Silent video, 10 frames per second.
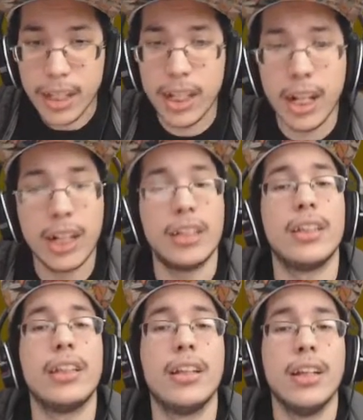
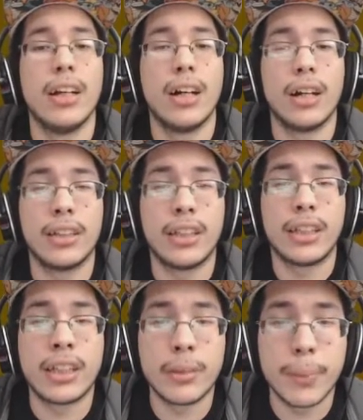
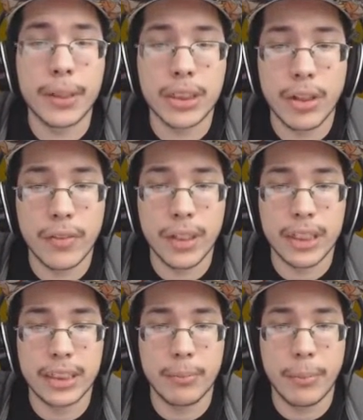The picture of it
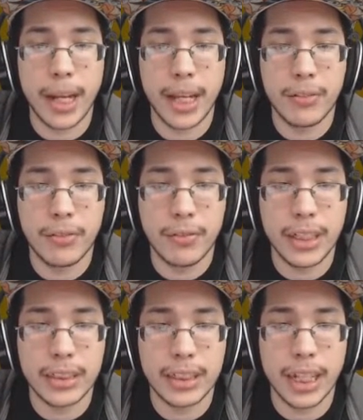is in my head,
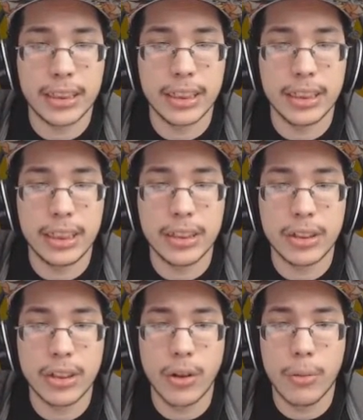fades as the years
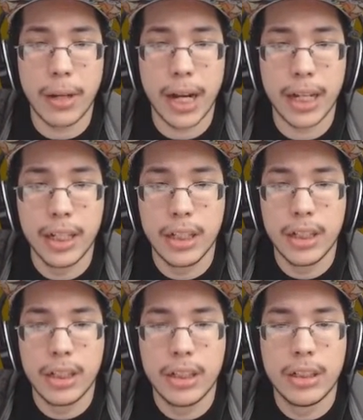go by.
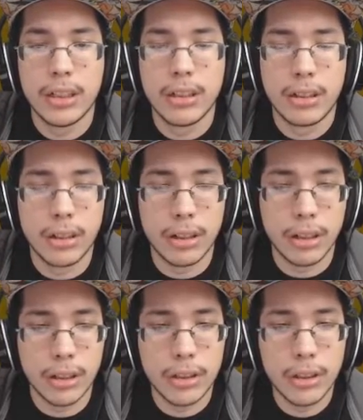
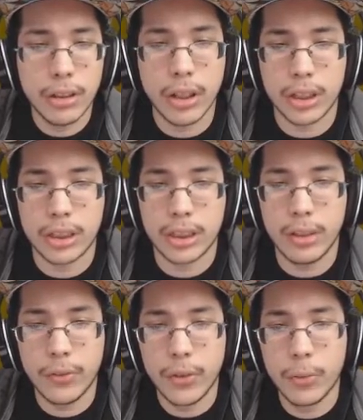Oh, good luck,
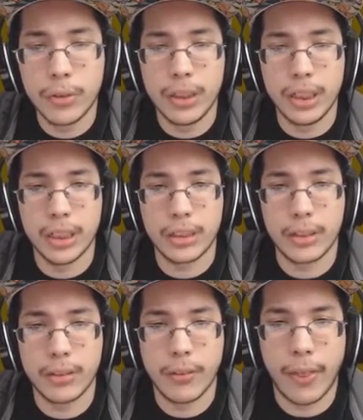Steve. You will need it.
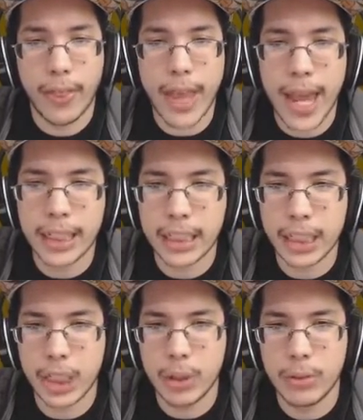Thank
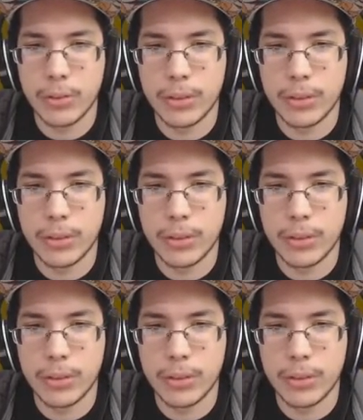you.